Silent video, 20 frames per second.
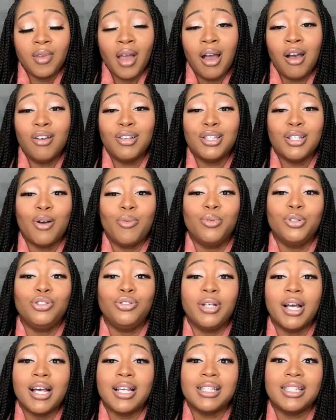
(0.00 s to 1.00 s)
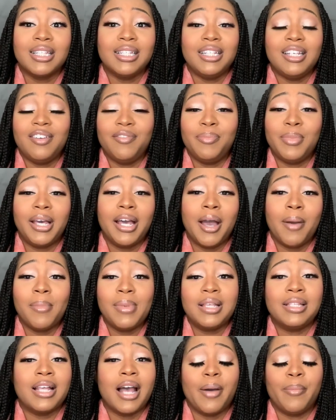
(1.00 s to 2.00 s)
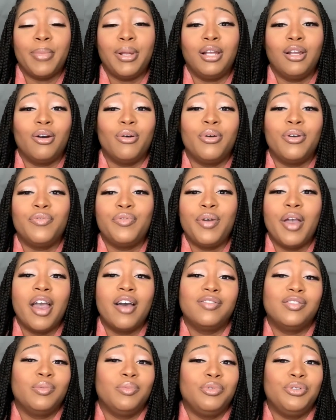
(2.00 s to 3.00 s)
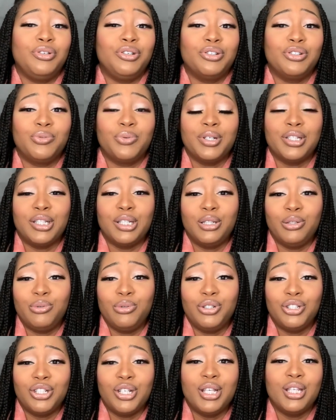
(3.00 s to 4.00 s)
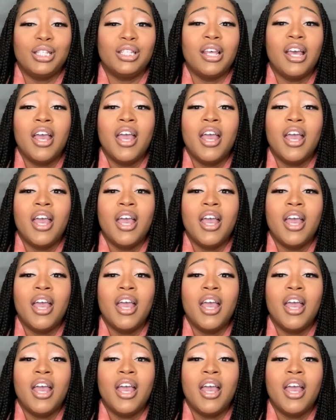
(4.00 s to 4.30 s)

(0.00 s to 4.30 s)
So I want you guys to leave me comments down below if you have some New Year's resolutions,